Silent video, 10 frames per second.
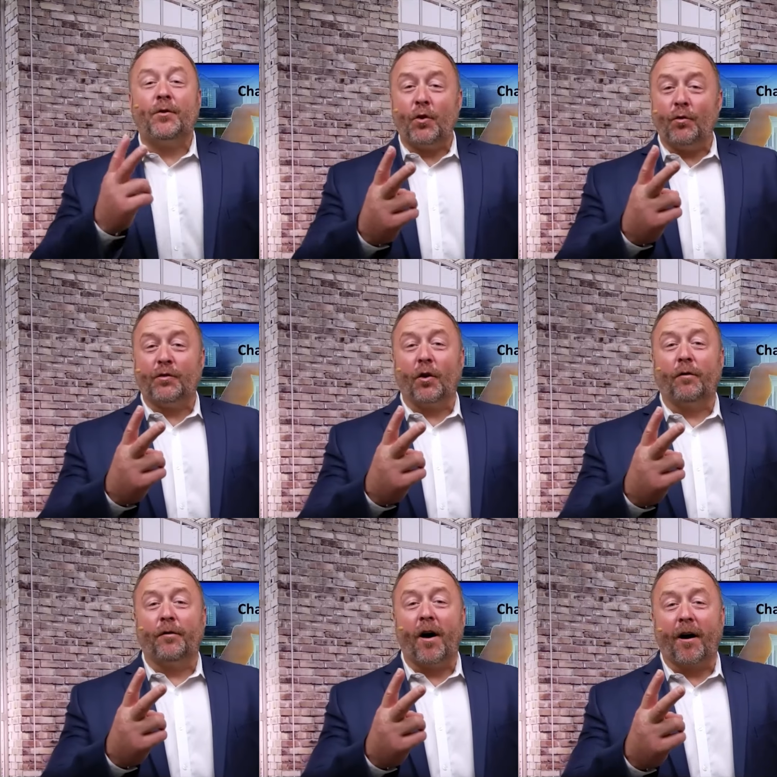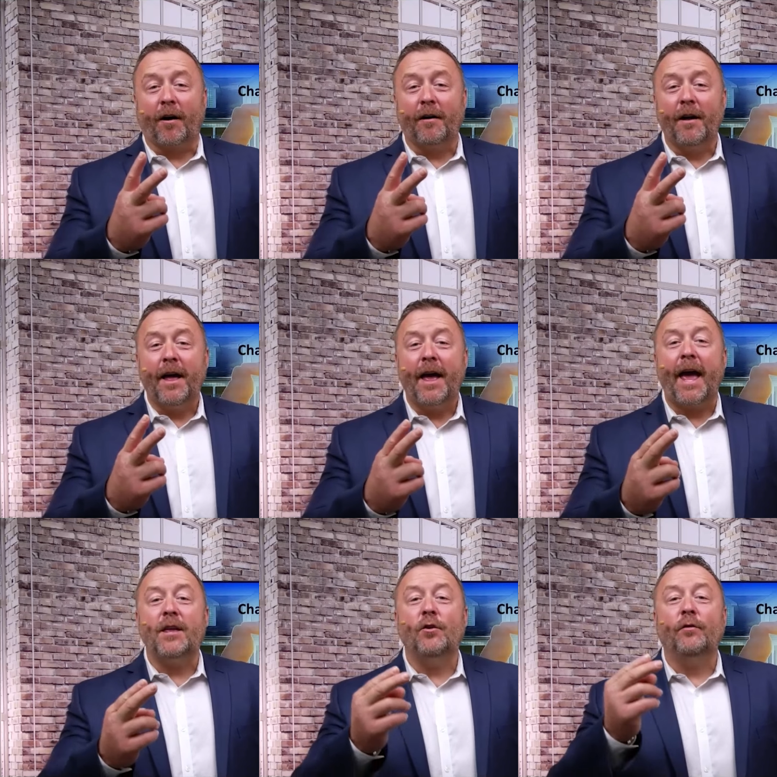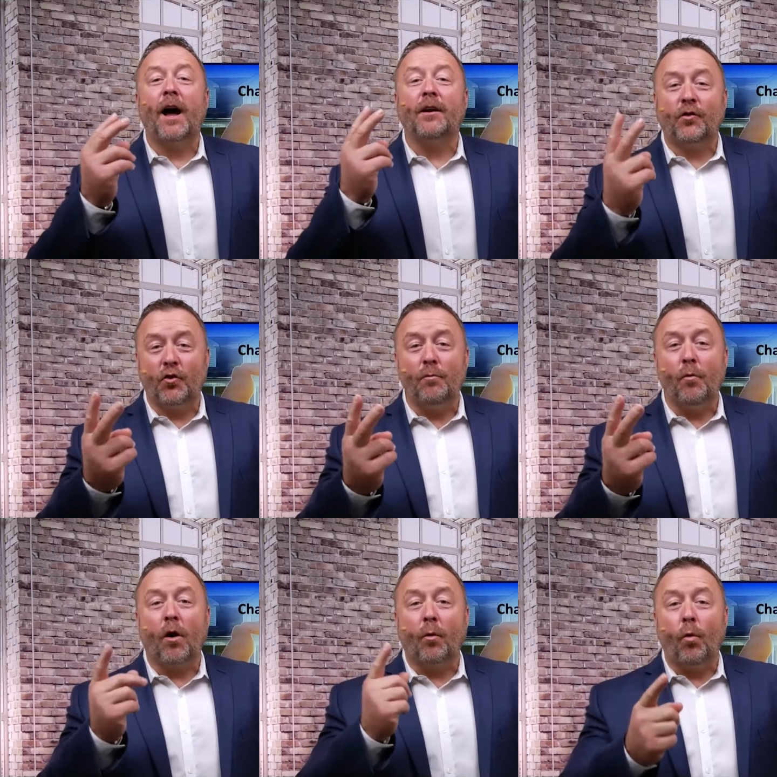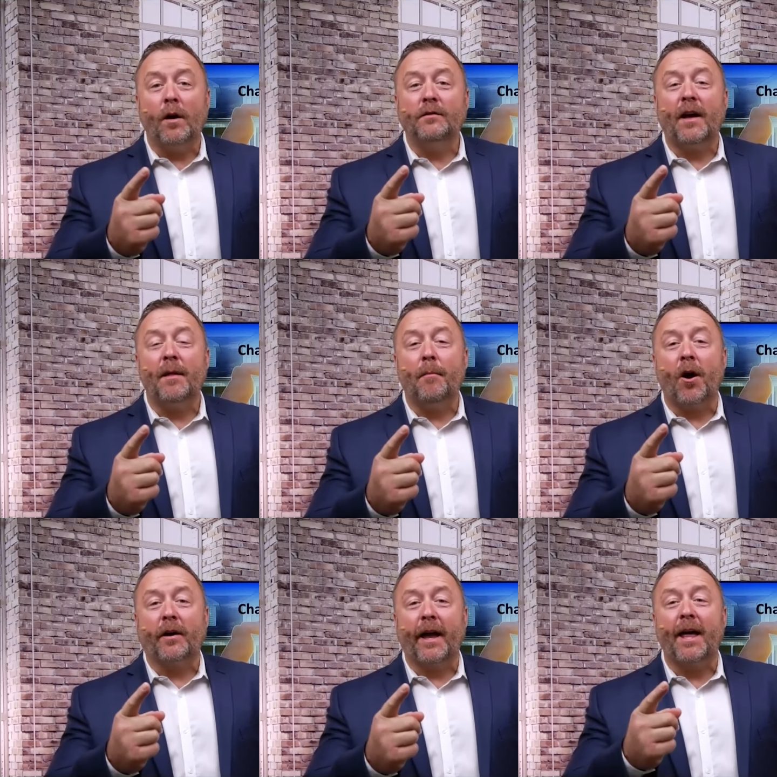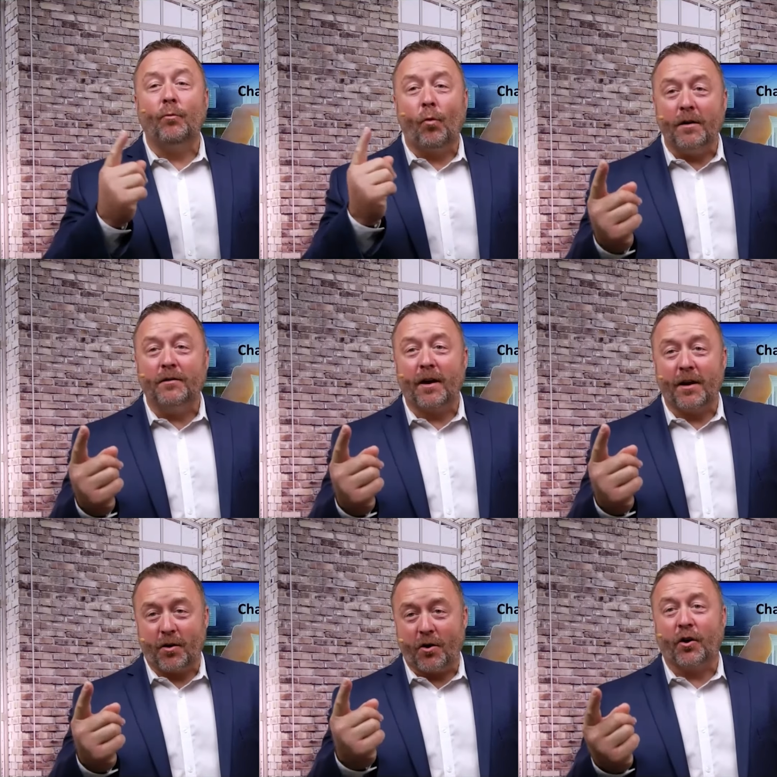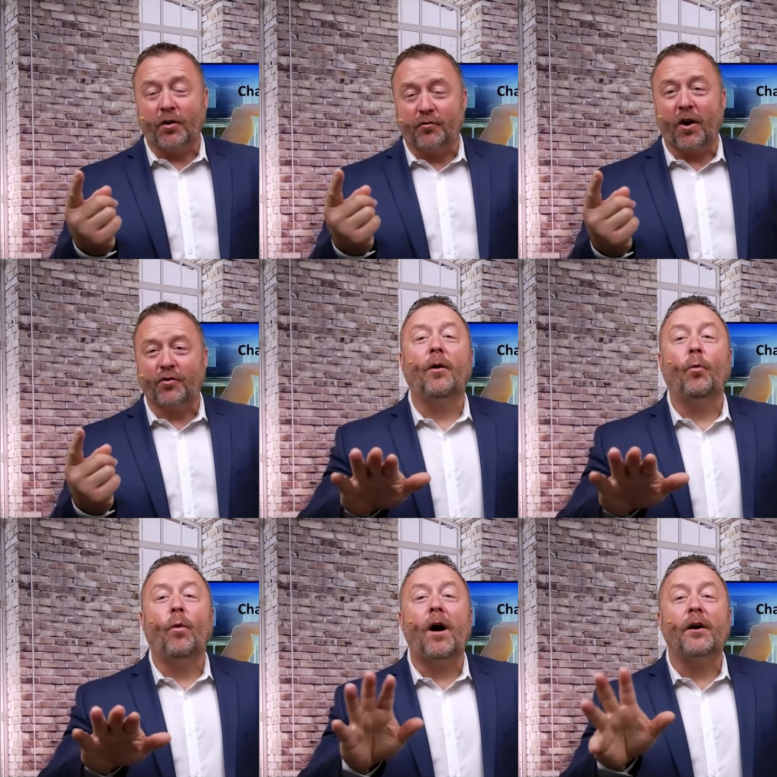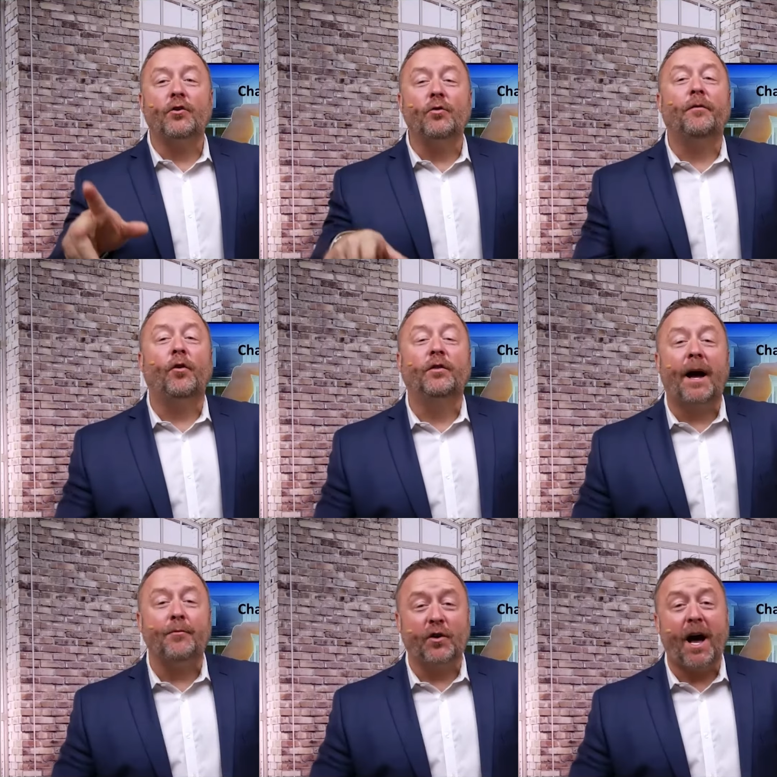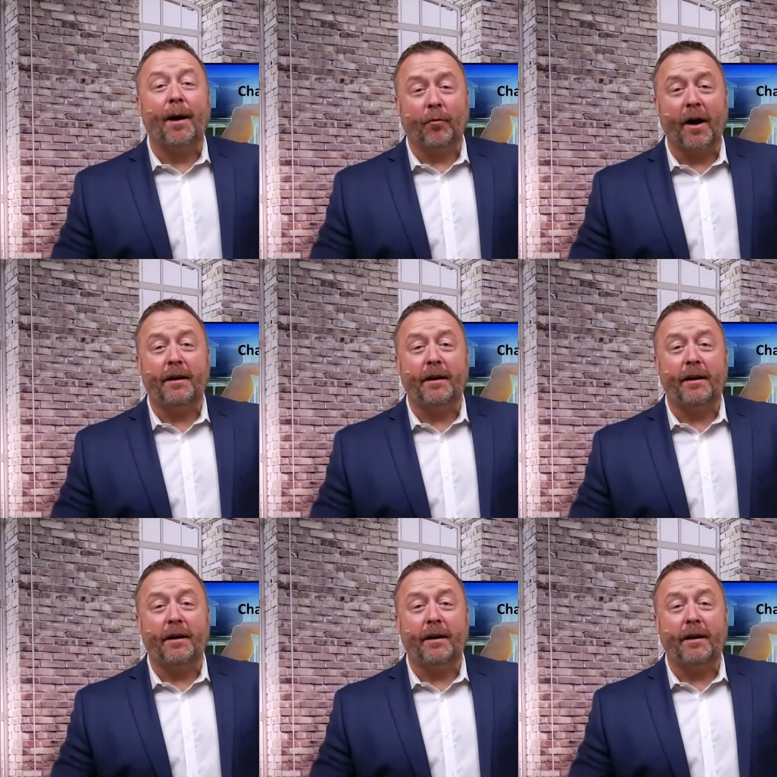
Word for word: two so far and you've got two more. One's on the market and one's under construction. While you're doing a full-time job, right?